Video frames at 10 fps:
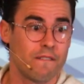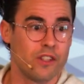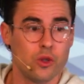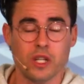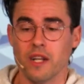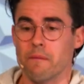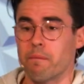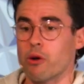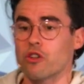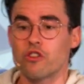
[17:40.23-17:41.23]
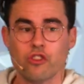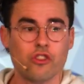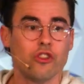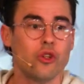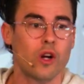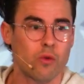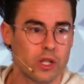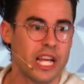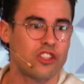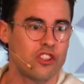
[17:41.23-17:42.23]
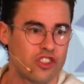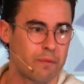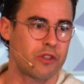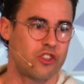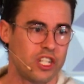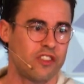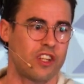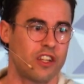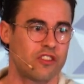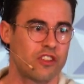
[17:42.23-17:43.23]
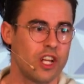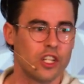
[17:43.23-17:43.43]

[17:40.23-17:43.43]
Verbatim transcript: You can pursue a relationship with Jesus.